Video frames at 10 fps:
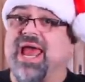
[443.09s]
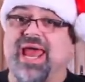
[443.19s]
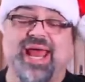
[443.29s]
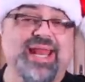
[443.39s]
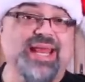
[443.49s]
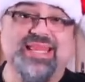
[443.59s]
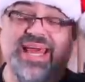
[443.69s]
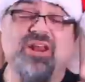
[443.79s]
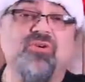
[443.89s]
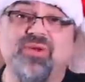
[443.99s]
and
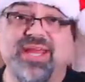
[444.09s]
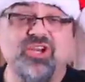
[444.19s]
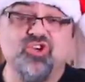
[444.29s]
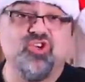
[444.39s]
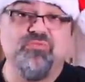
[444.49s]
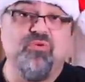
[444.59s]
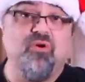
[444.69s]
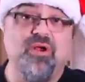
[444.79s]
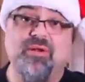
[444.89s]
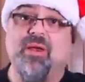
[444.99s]
they don't need your
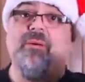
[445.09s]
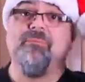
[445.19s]
support,